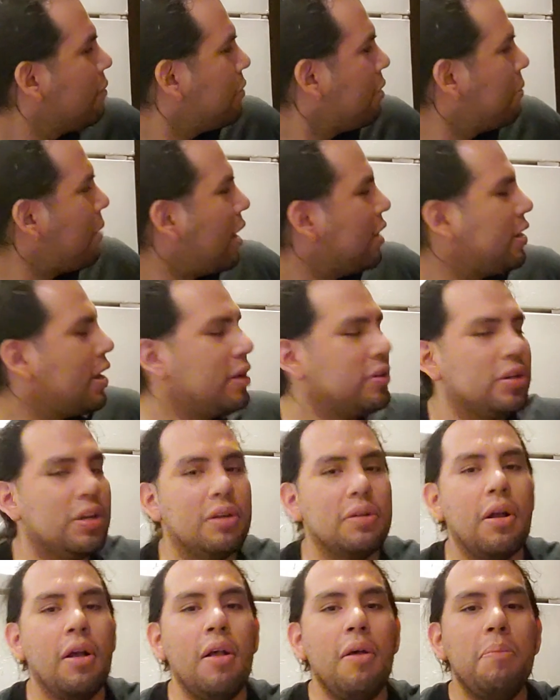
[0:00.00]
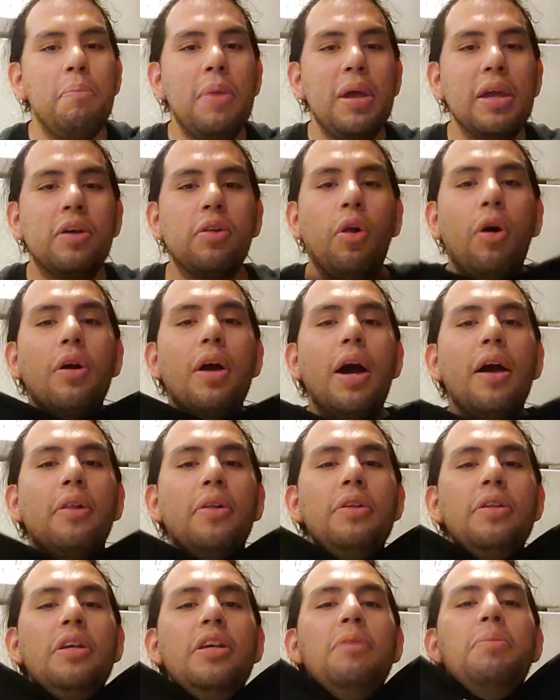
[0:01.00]
Bye-bye, Dashie, and make Long
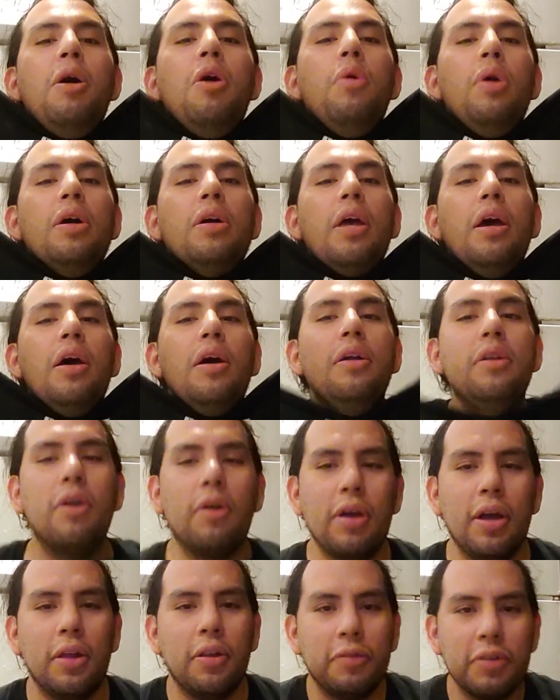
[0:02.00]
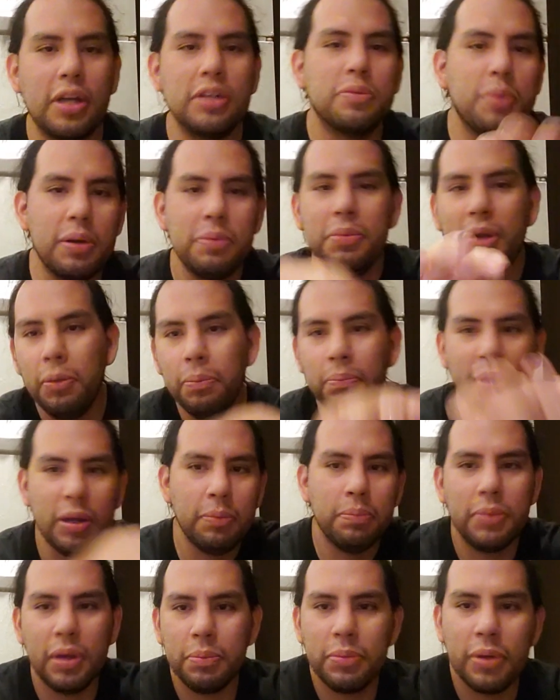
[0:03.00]
Island emo again. All right, I love you guys. Bye. Meow, meow.